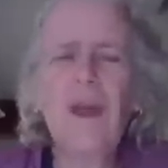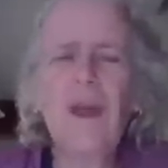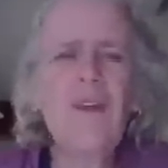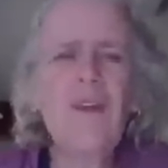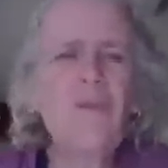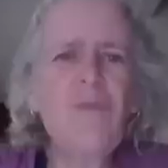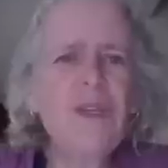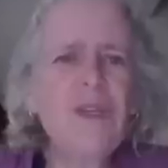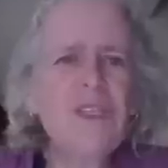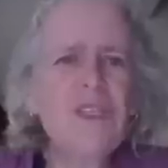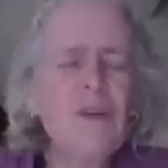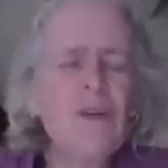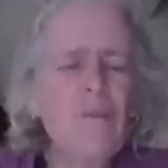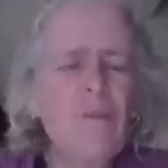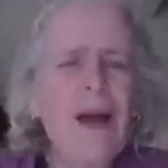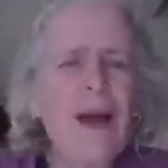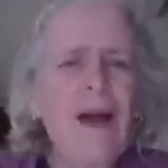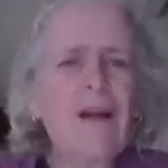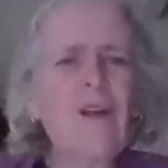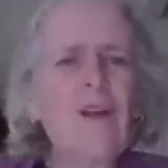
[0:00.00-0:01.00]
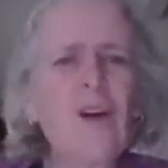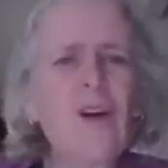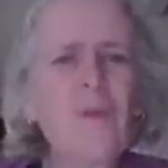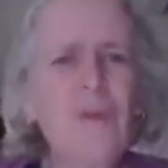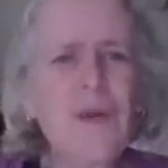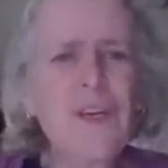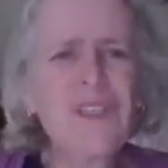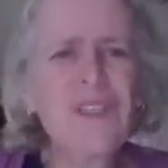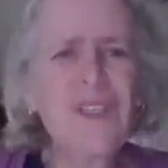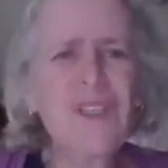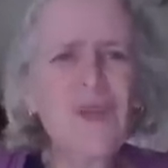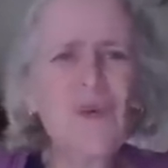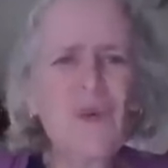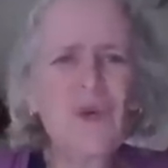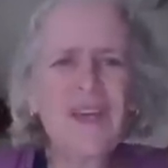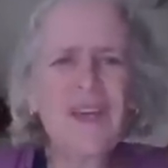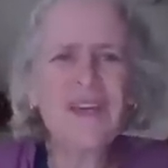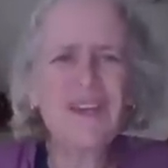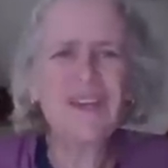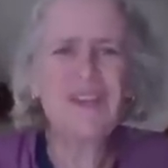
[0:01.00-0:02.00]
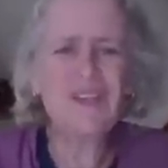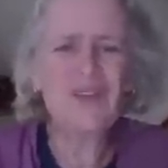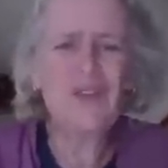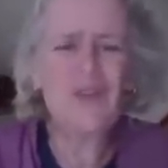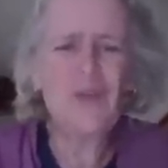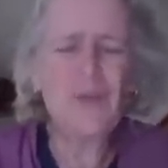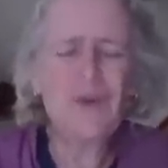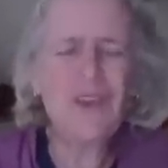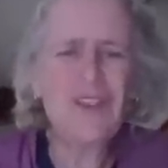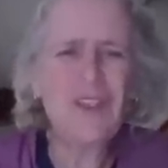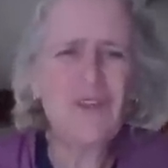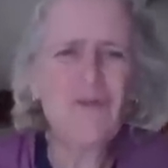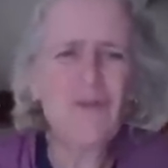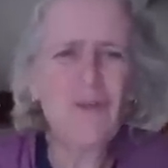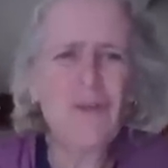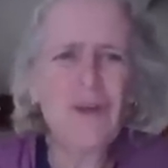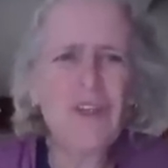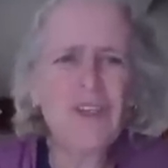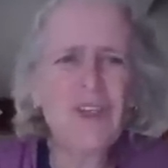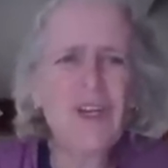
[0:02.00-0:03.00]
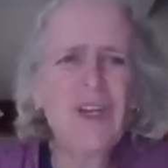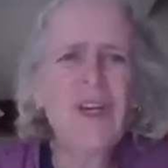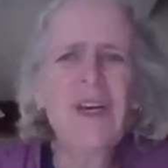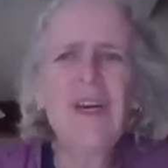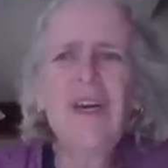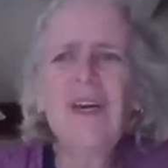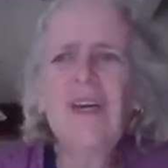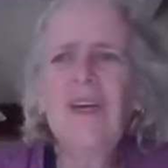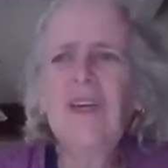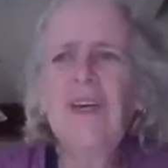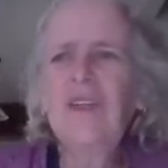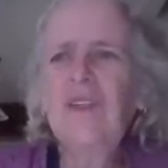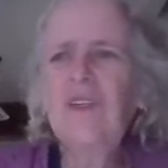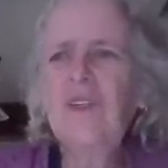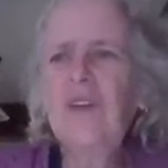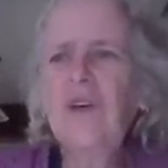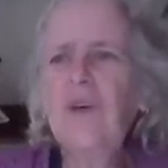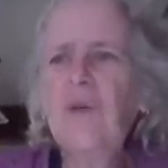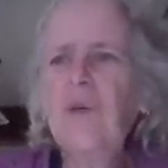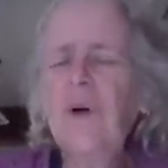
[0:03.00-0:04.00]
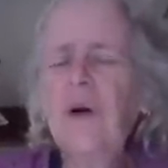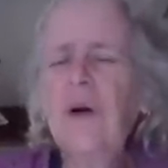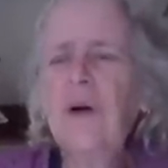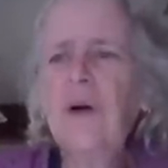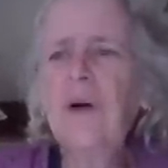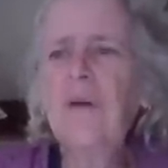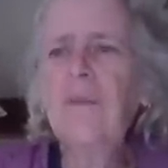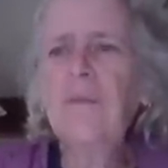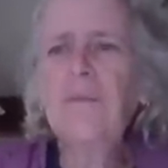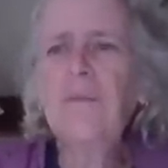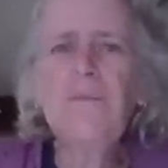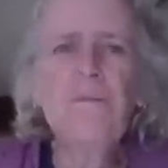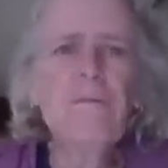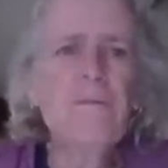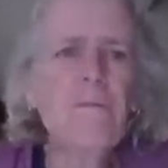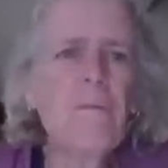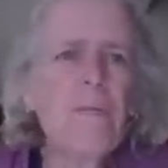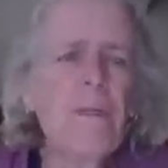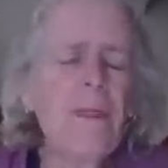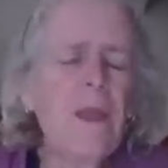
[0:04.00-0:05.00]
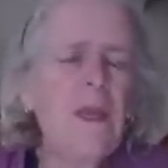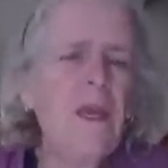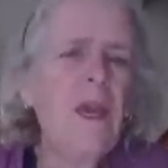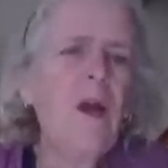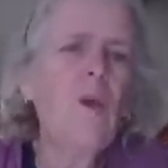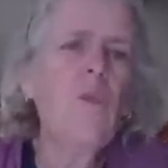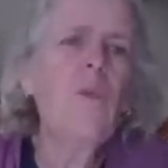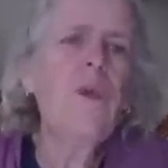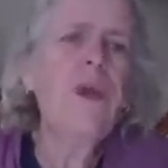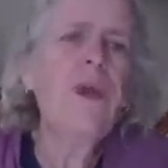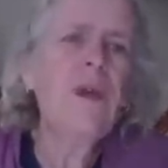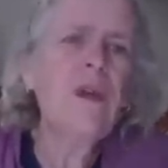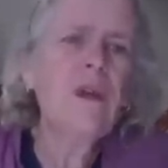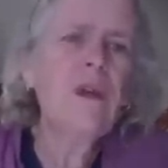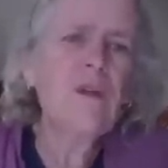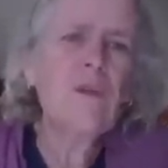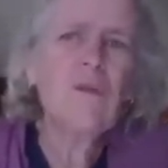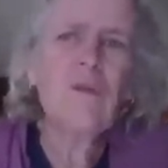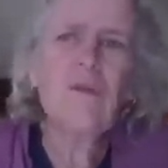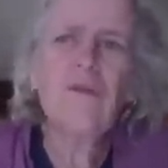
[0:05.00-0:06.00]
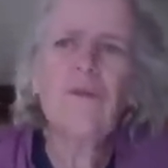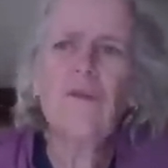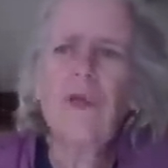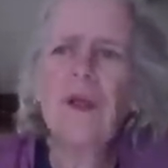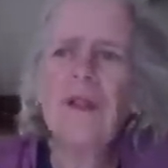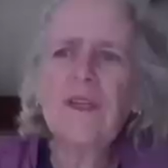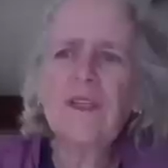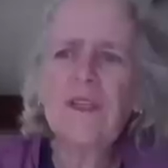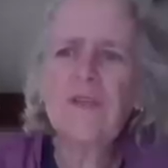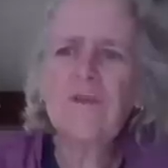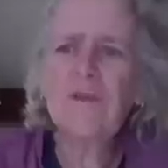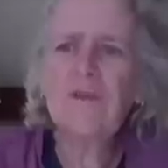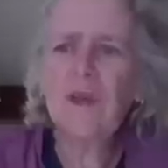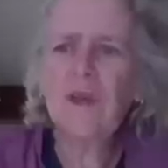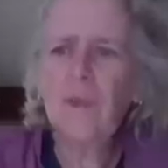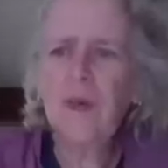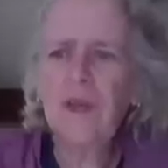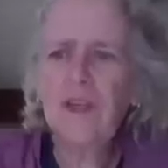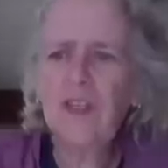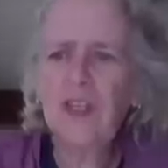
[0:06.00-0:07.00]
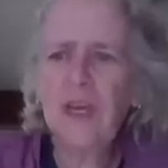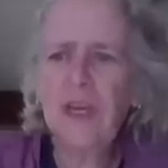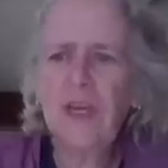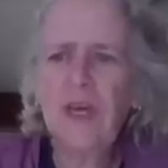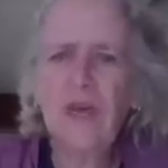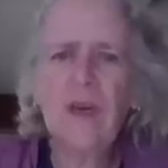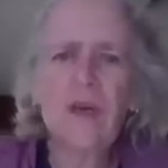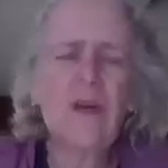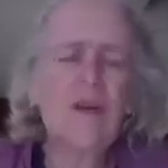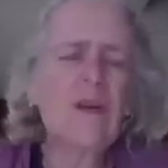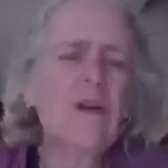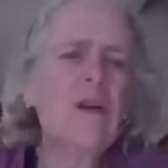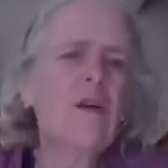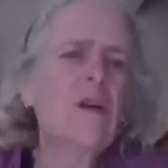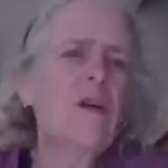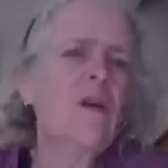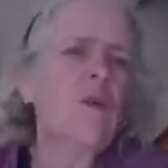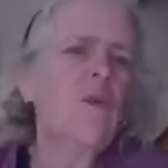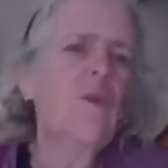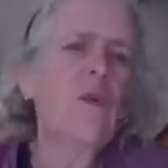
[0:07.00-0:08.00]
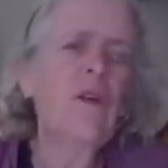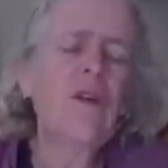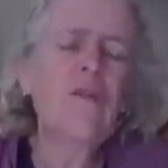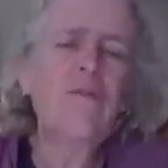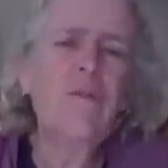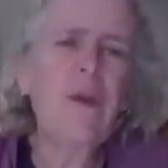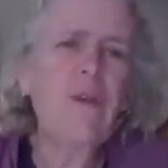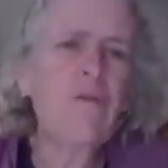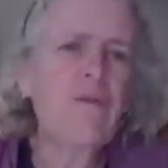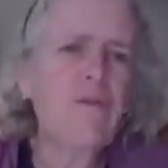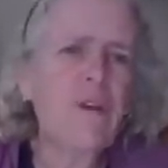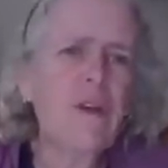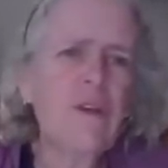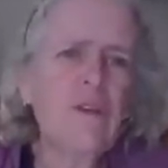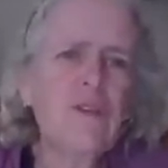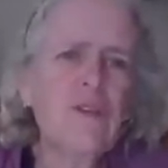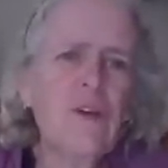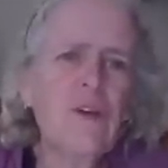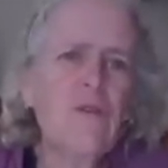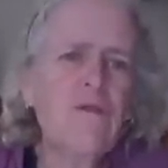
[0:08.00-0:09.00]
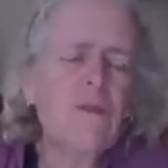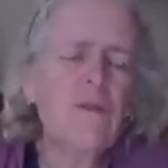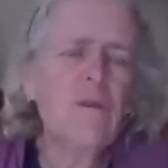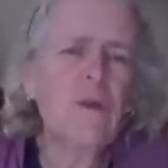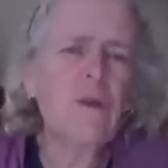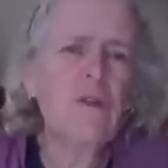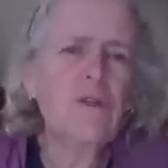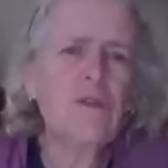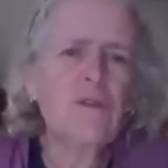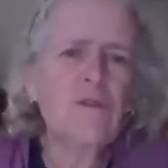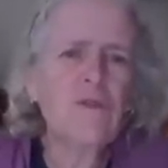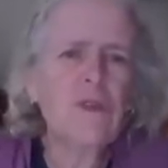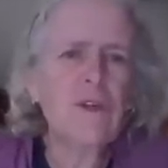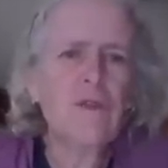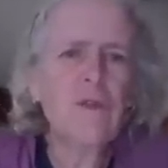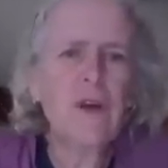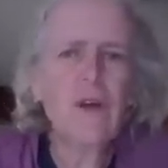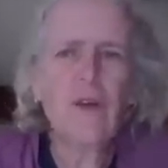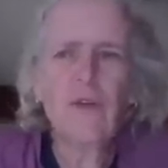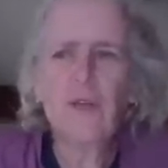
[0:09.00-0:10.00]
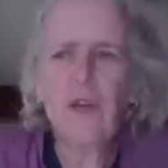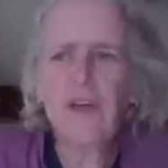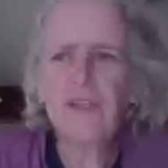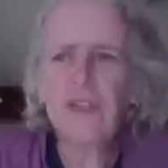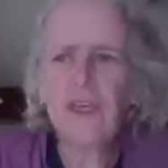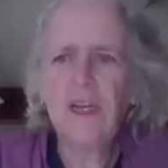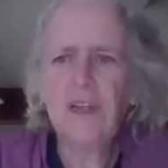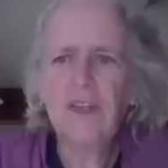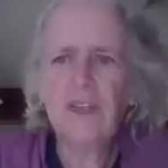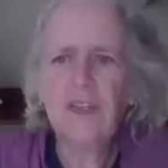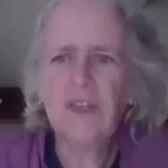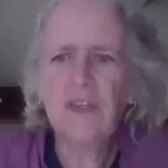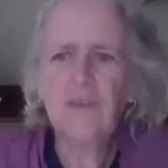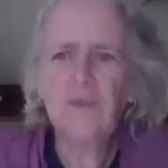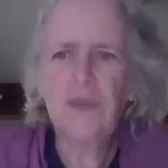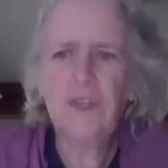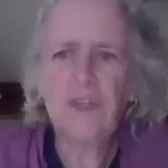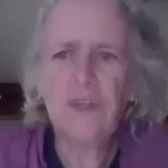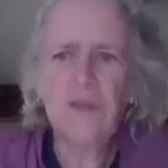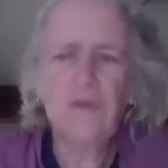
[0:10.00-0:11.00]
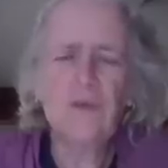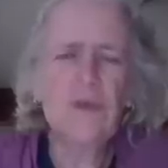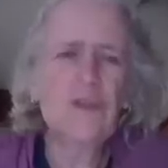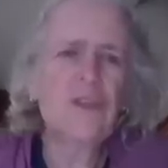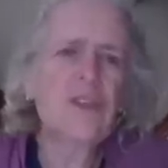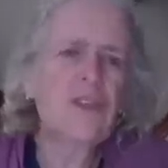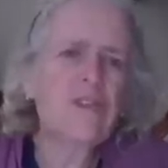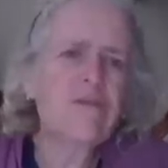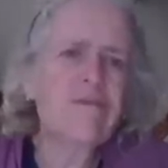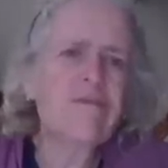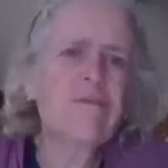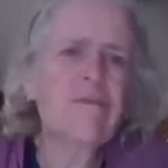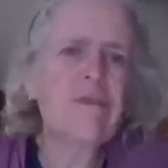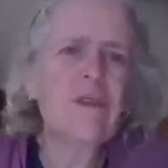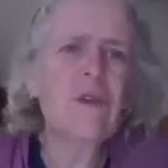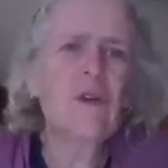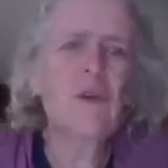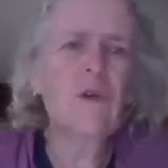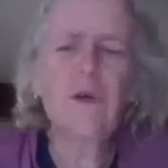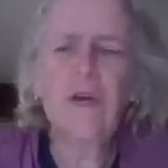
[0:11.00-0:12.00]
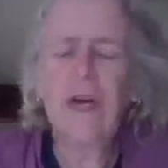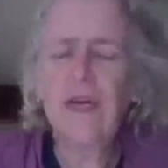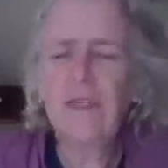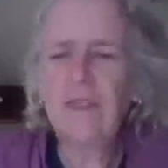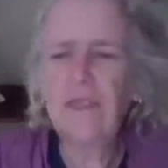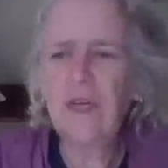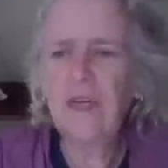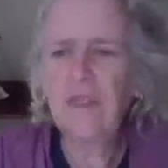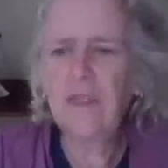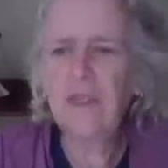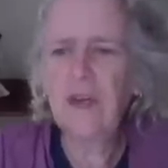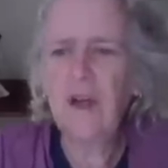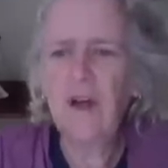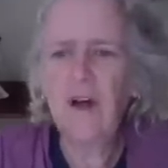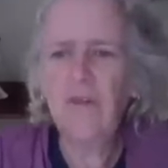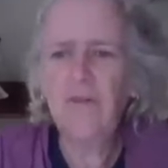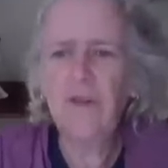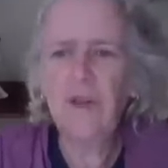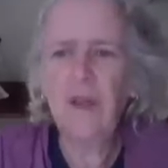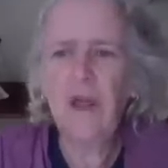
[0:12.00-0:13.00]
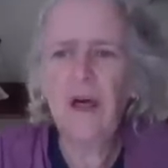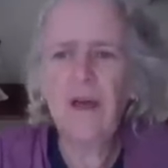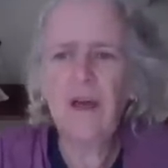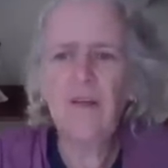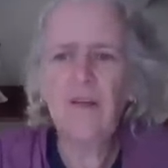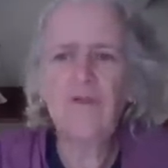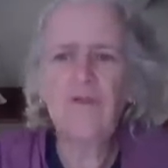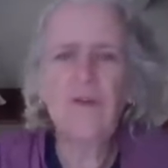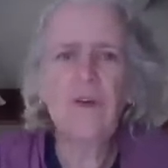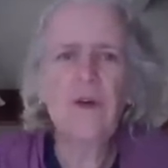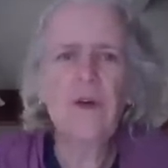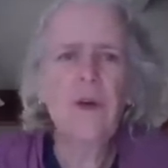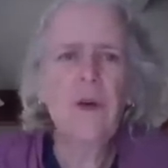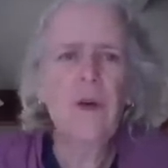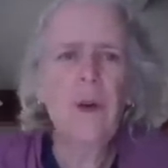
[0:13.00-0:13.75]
There may have been some backlog because they were getting too much information. So, um, yeah, weak, relatively weak shaking would have been felt over most of the greater Los Angeles region, which you know has has an awful lot of